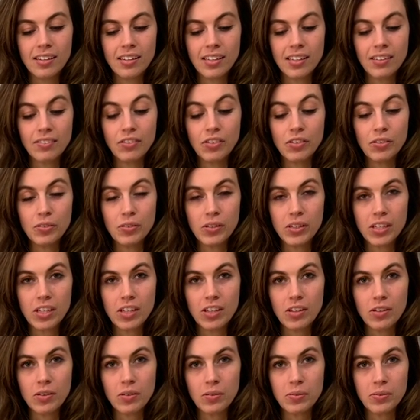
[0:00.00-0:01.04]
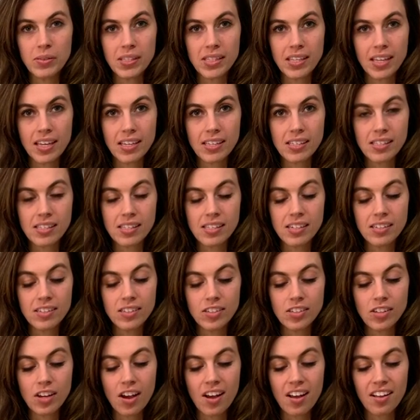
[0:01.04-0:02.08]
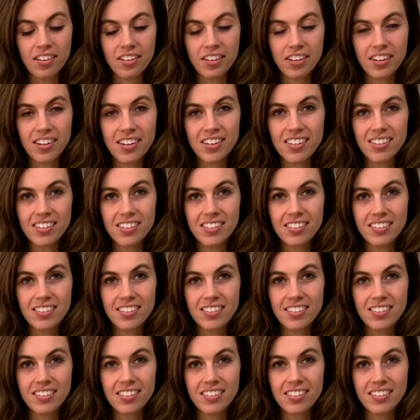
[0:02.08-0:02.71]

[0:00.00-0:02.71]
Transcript: give you a clue, it was less than a dollar,